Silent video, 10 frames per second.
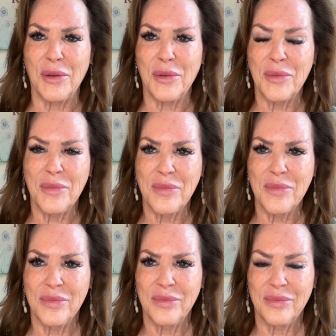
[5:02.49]

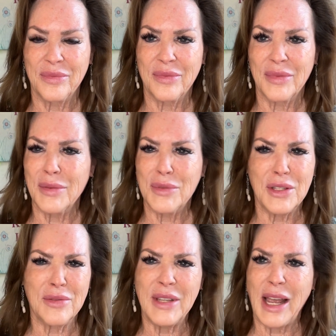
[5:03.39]
I'm
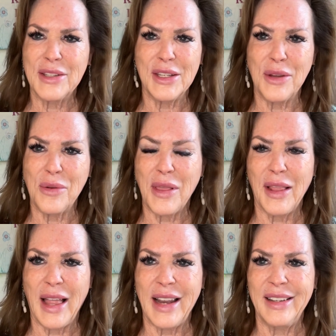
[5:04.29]
just dousing you with a
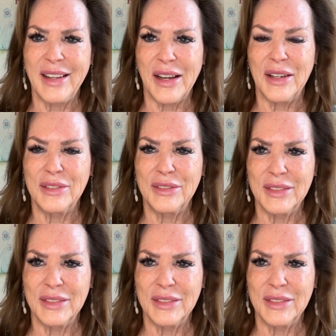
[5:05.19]
lot of love.